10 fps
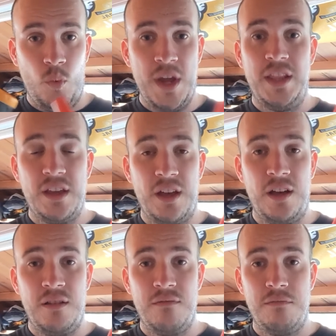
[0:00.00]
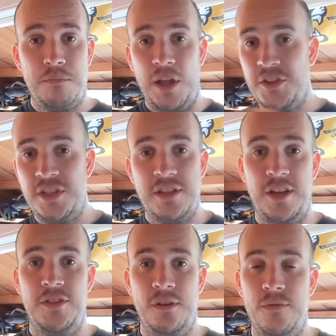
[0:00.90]
wetting the car, blasting the
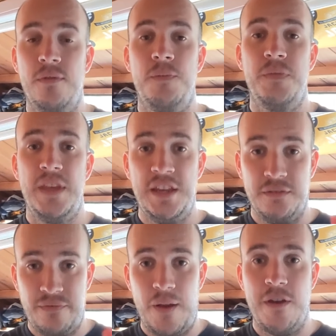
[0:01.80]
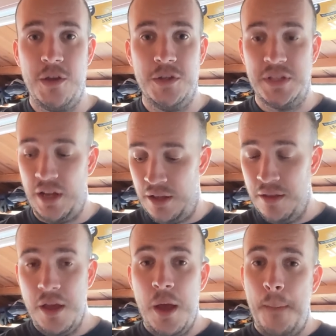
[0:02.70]
dirt off is a very good start,
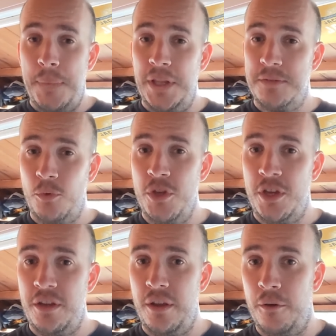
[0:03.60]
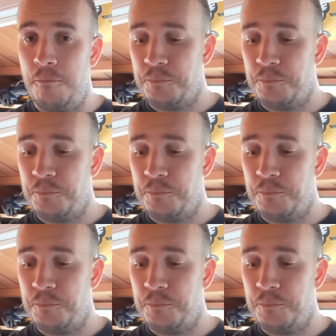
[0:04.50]
but there's more you can do.